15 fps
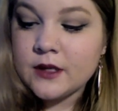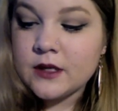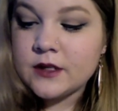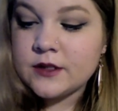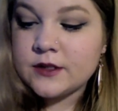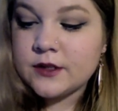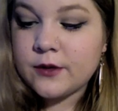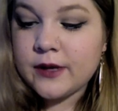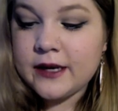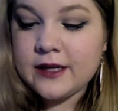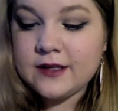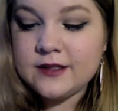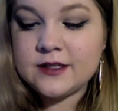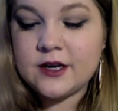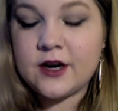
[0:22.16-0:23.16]
So
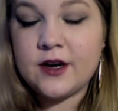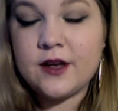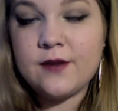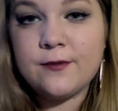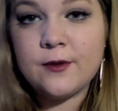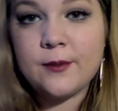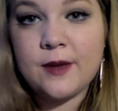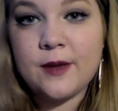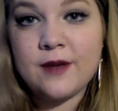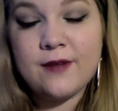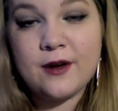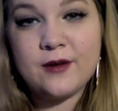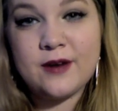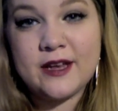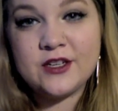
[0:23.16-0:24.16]
getting started, for my
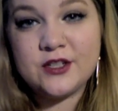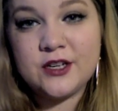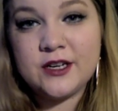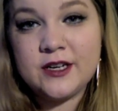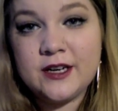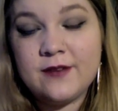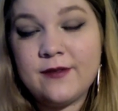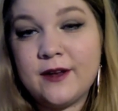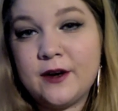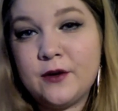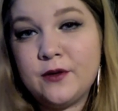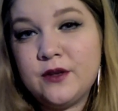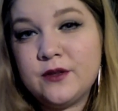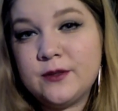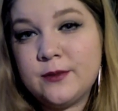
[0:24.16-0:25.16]
foundation, if I
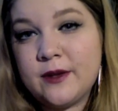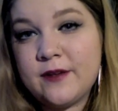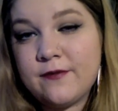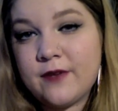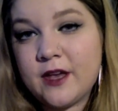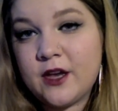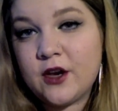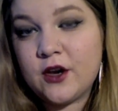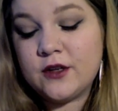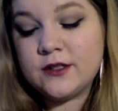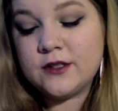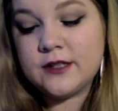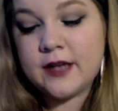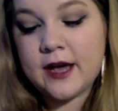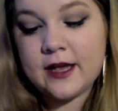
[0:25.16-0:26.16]
don't use my
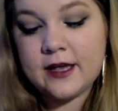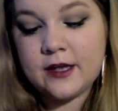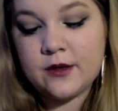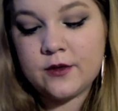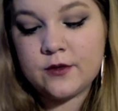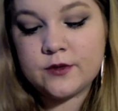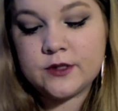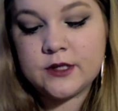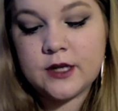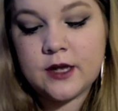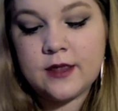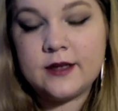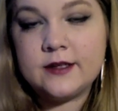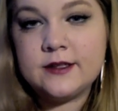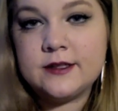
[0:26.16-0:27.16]
fingers, I use
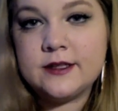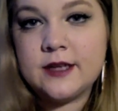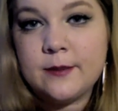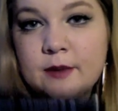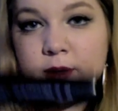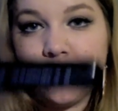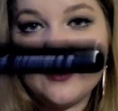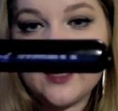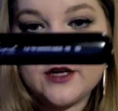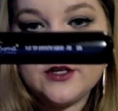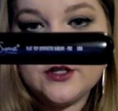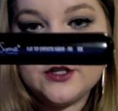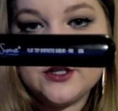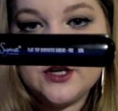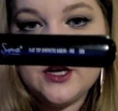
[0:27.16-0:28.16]
this Sigma
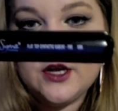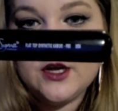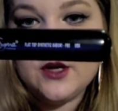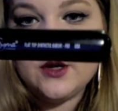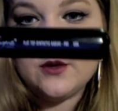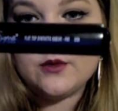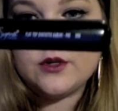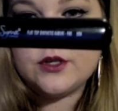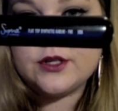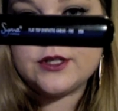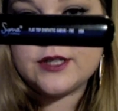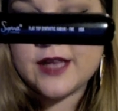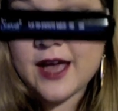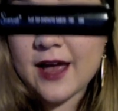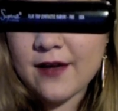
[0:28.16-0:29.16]
brush, which
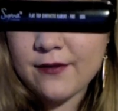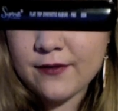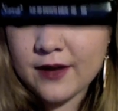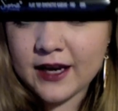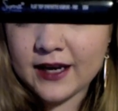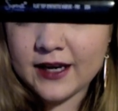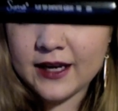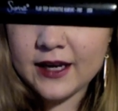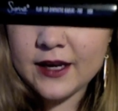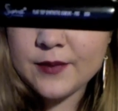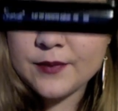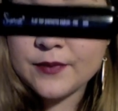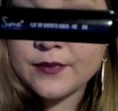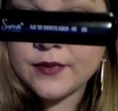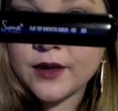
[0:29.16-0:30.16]
is the F80,
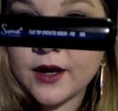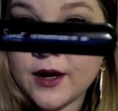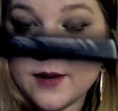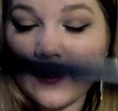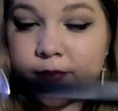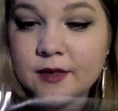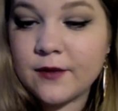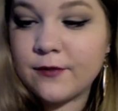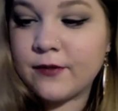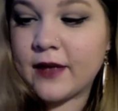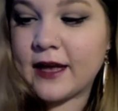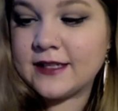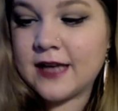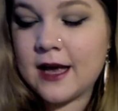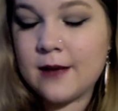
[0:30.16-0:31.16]
the
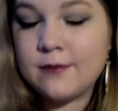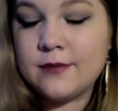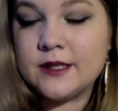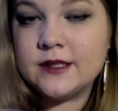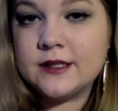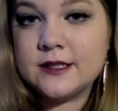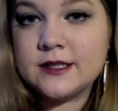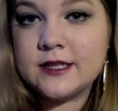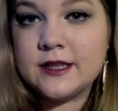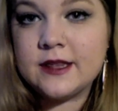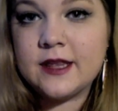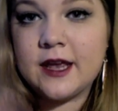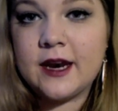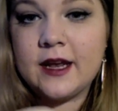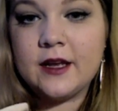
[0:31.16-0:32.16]
flat top
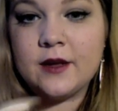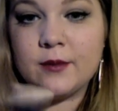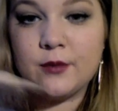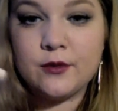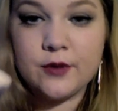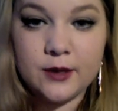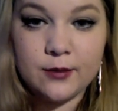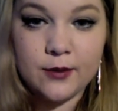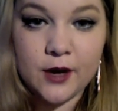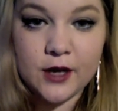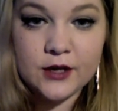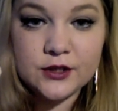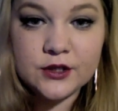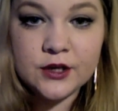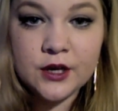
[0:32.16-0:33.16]
synthetic kabuki
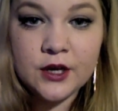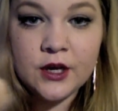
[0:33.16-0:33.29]
brush,